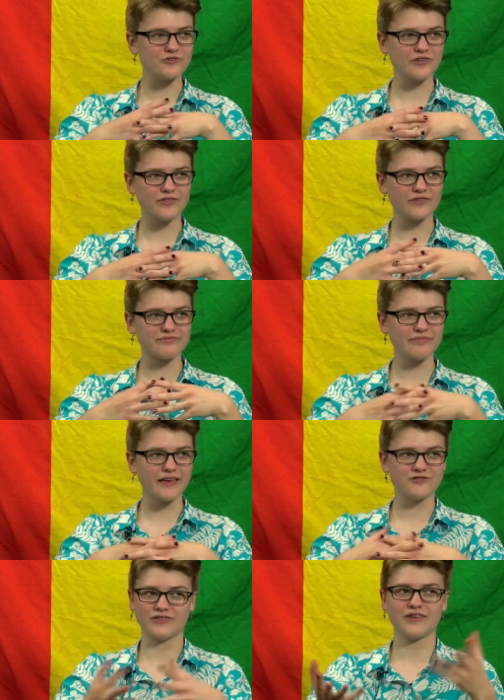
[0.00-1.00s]
just
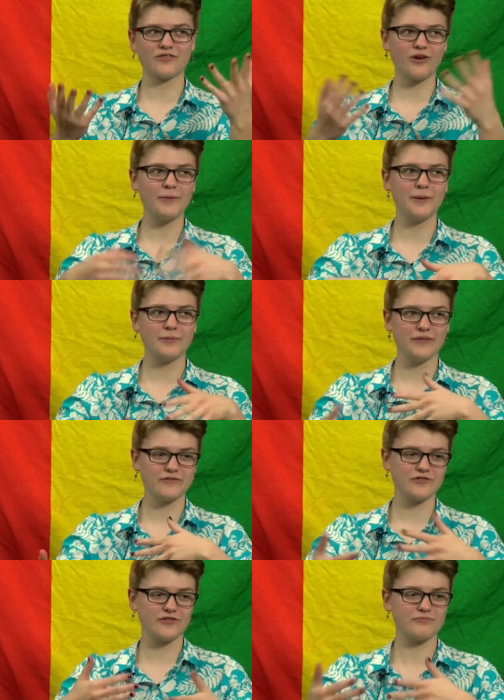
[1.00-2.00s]
like just like straight people. They
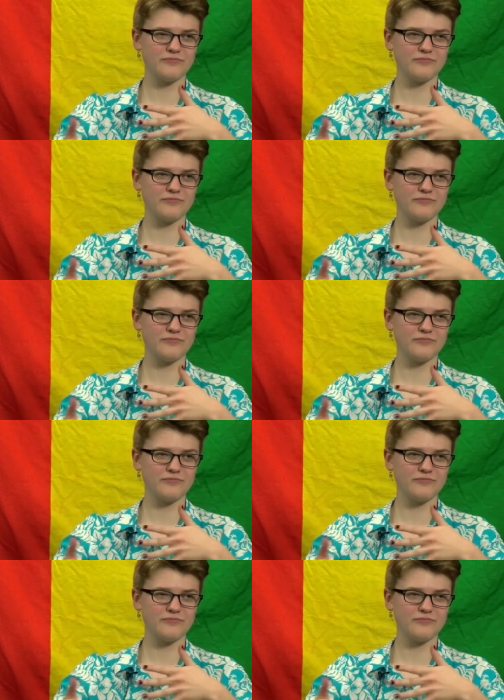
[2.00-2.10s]
just